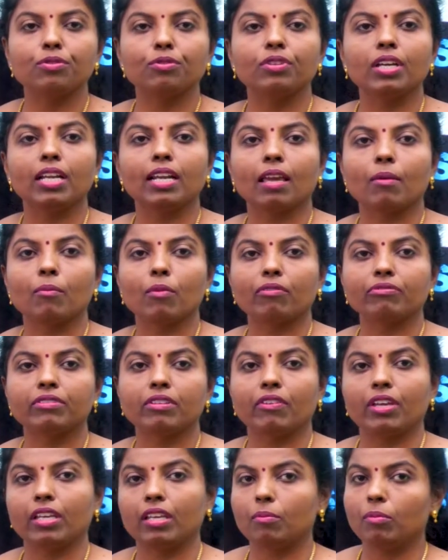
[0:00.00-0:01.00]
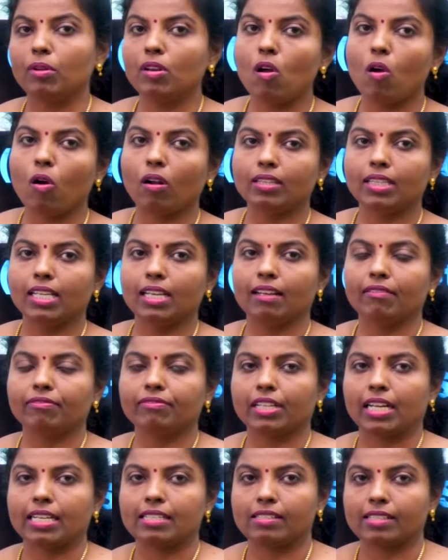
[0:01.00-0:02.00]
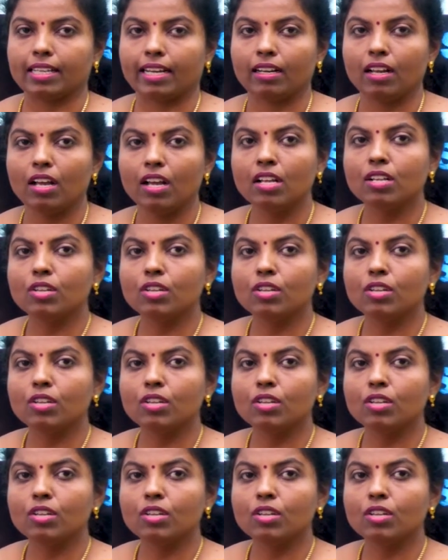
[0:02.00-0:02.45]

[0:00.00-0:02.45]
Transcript: to the name of the variable on the left hand side.